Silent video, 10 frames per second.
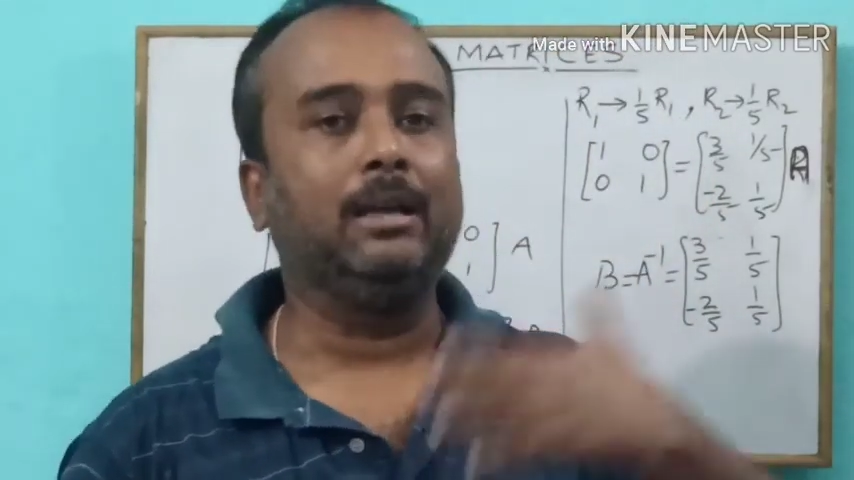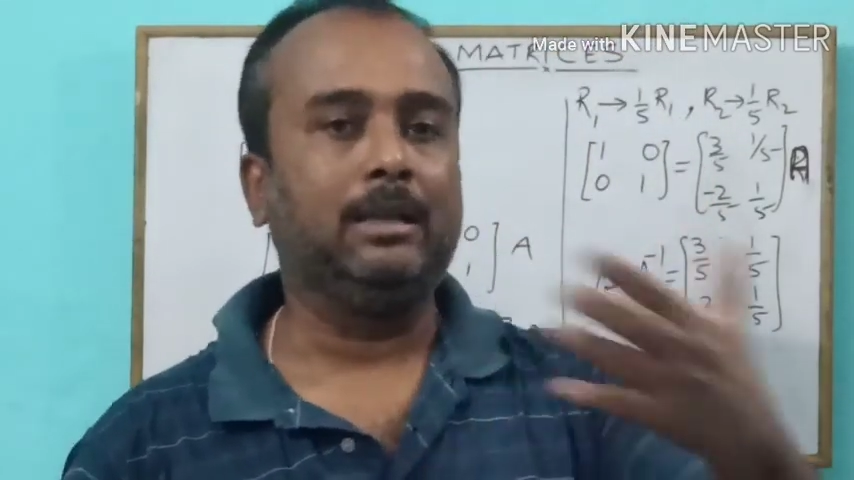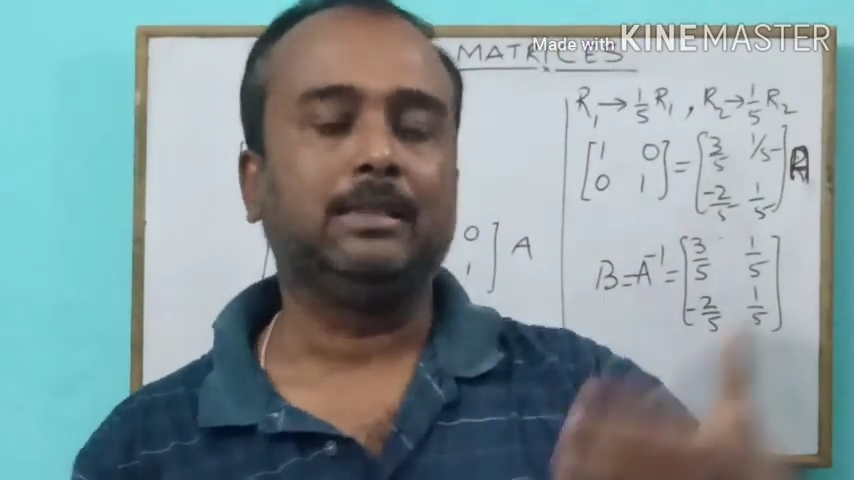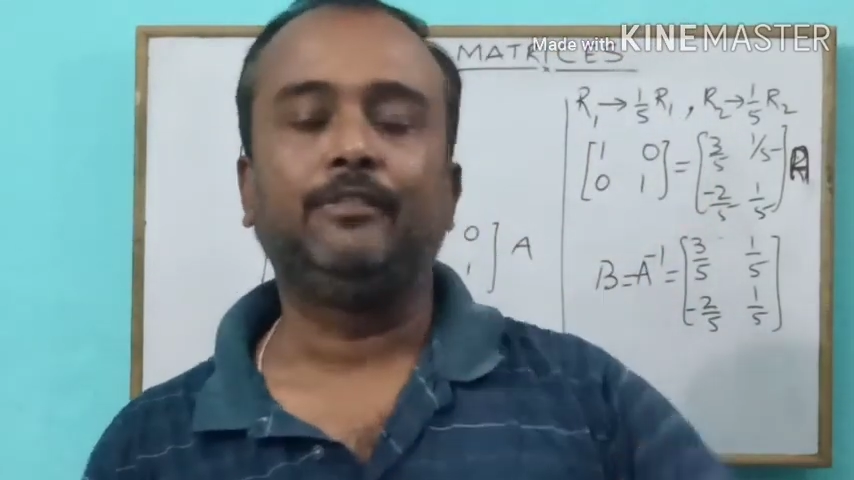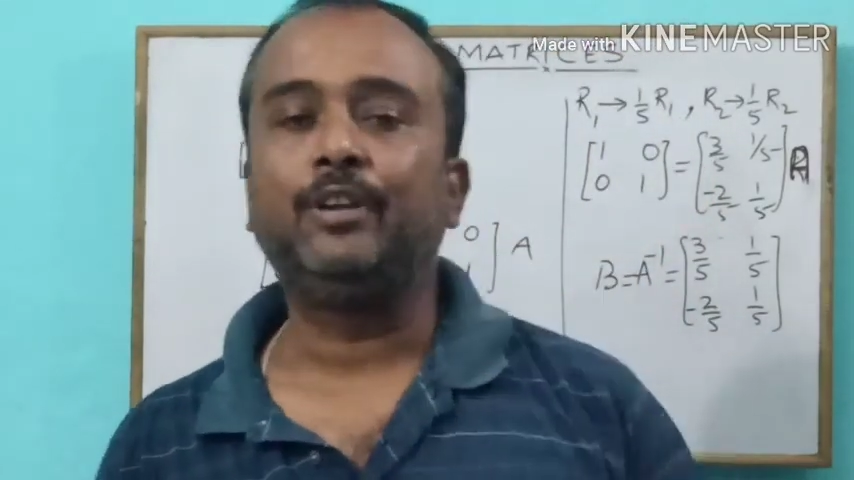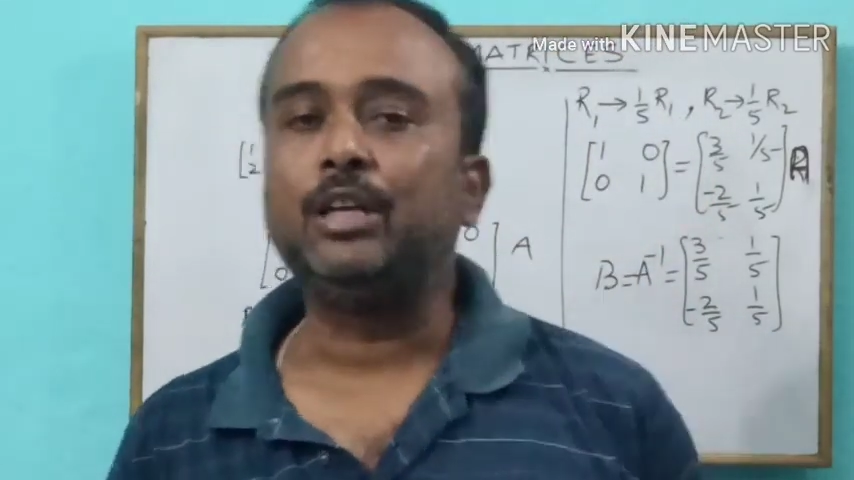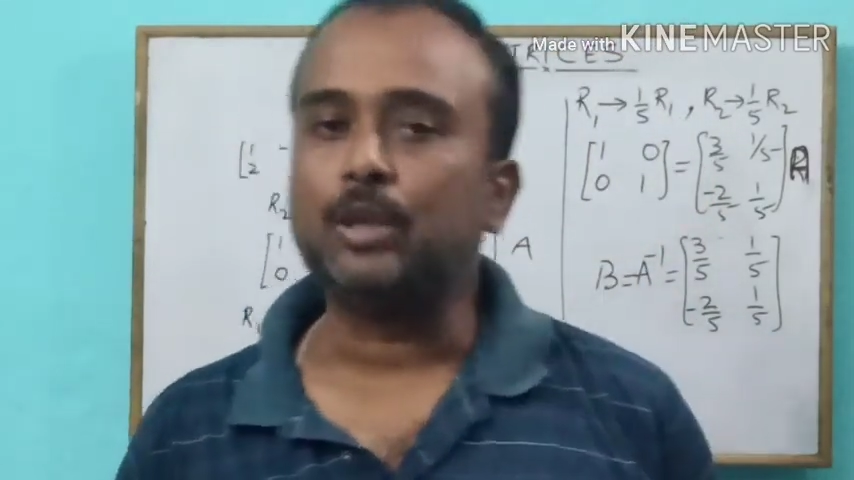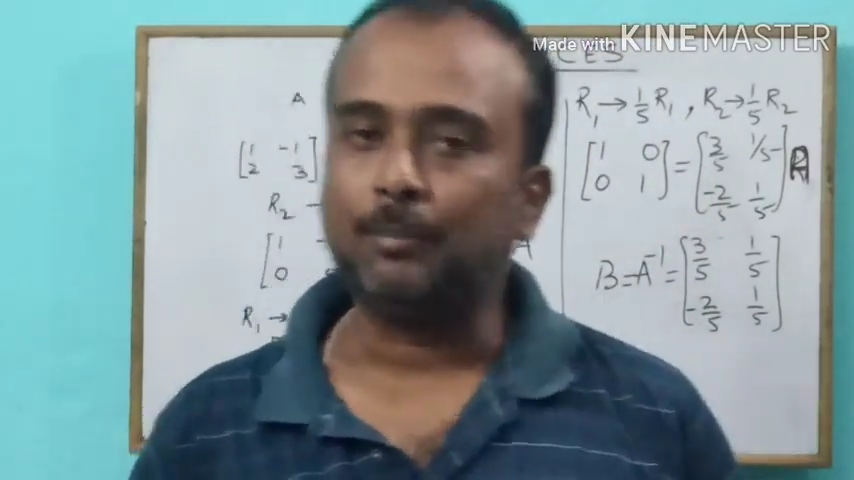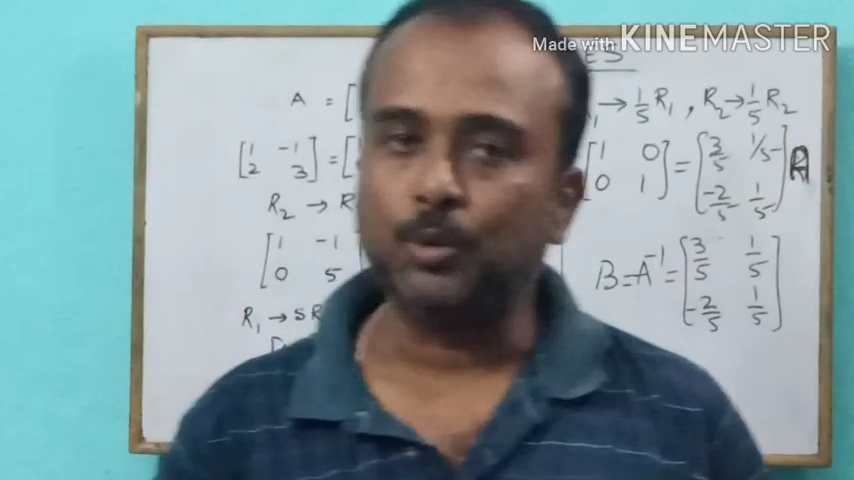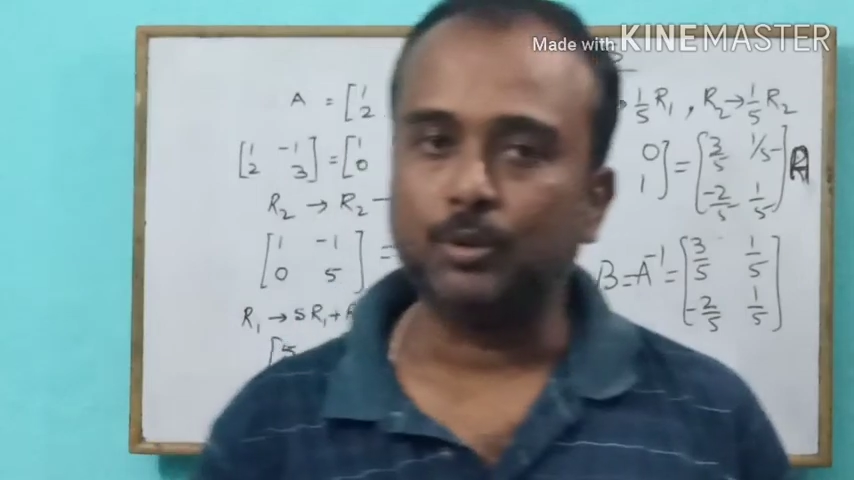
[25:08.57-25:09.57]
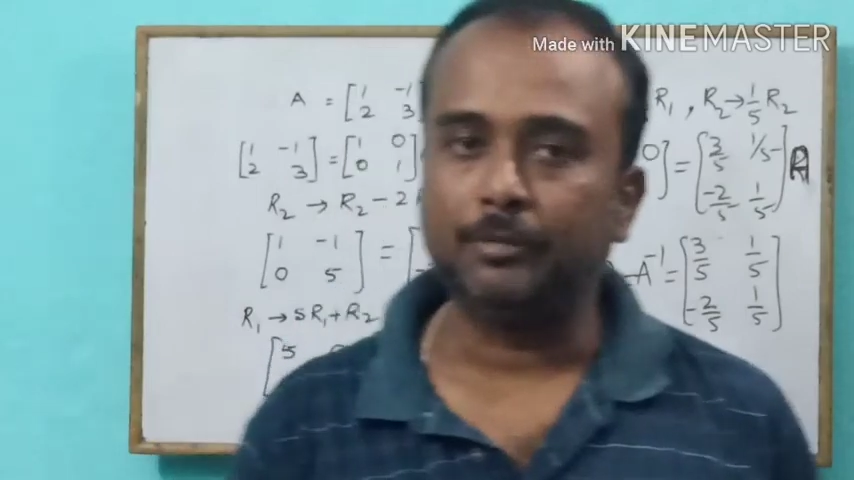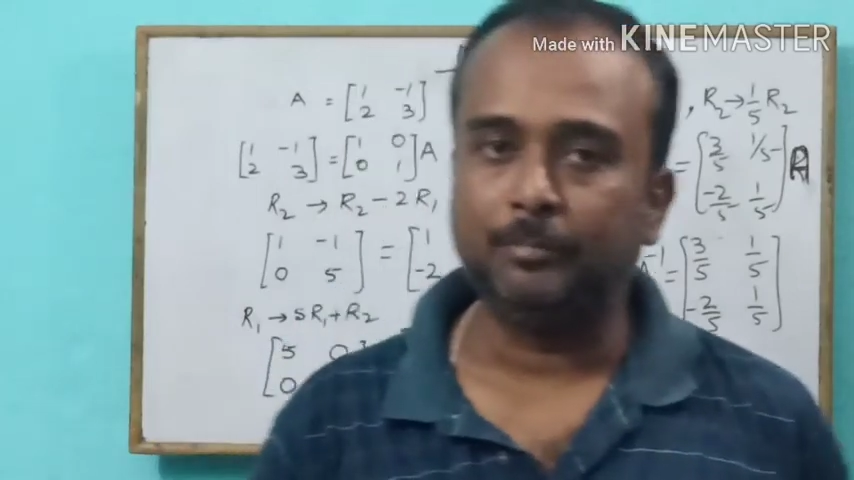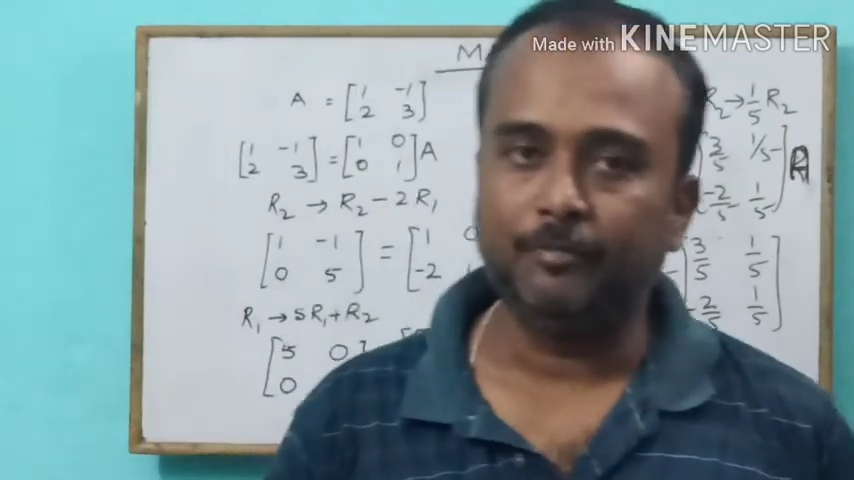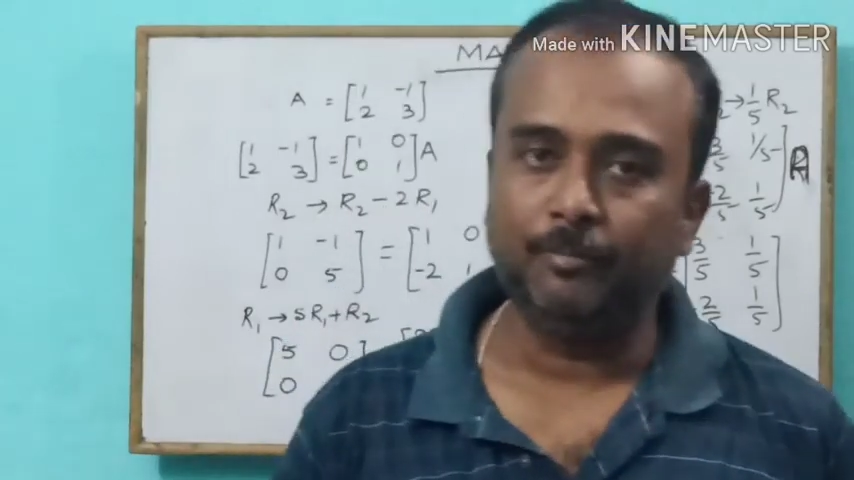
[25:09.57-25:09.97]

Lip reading: it is difficult to upload